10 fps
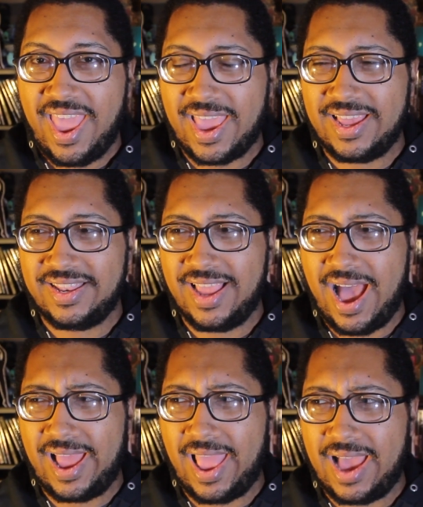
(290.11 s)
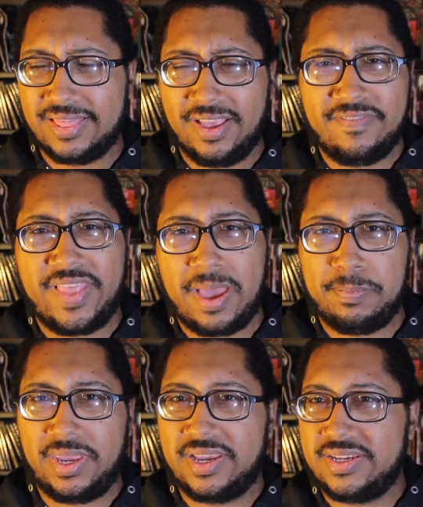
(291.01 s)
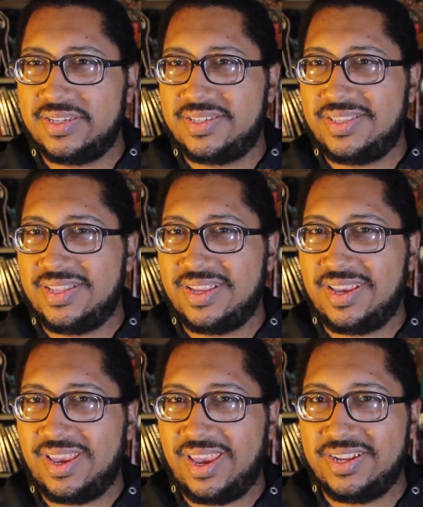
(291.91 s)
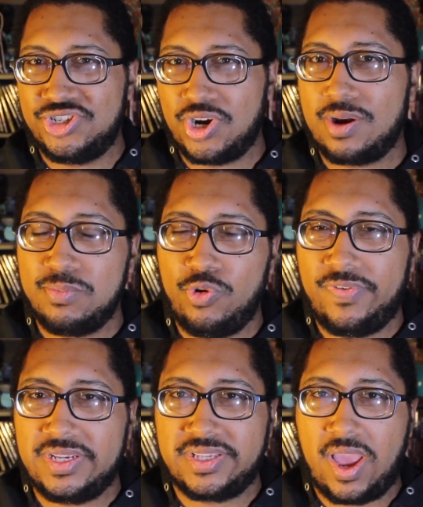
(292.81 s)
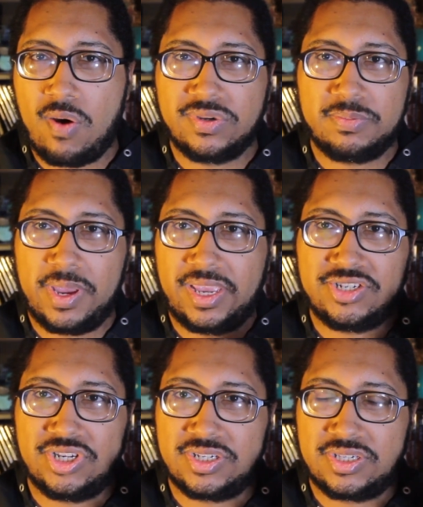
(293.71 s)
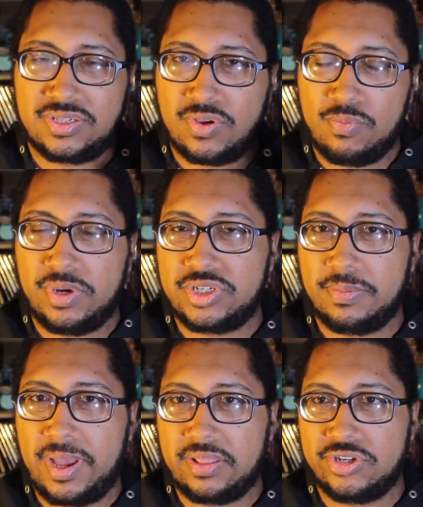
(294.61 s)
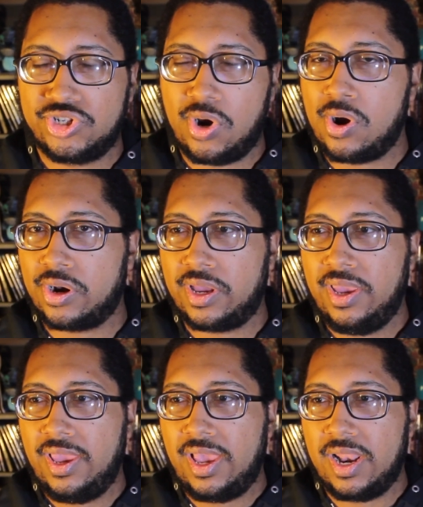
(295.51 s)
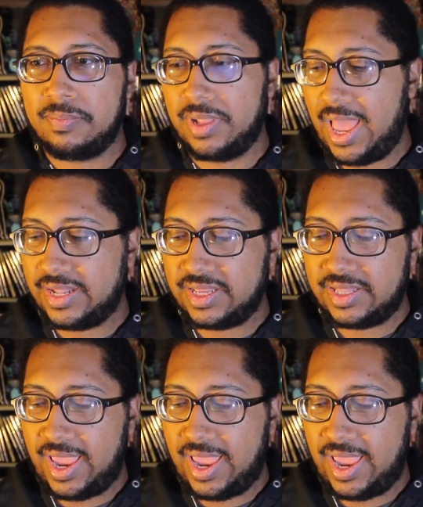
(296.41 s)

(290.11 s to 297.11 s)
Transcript: And I, I love that because in shark movies, they always make it just so much about the shark, and I'm glad that